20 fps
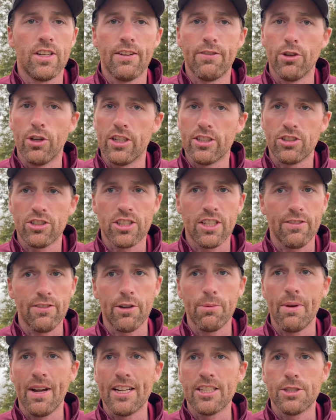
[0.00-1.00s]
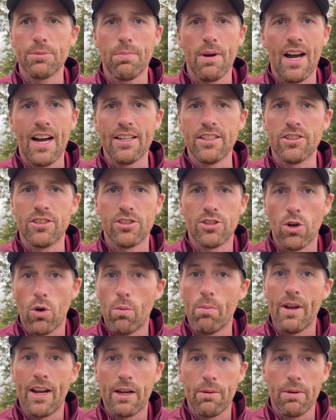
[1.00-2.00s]
If you get yourself in a bad spot,
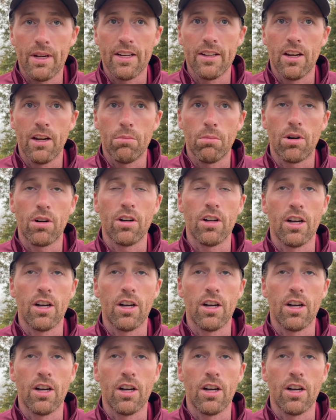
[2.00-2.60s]
don't make a big number.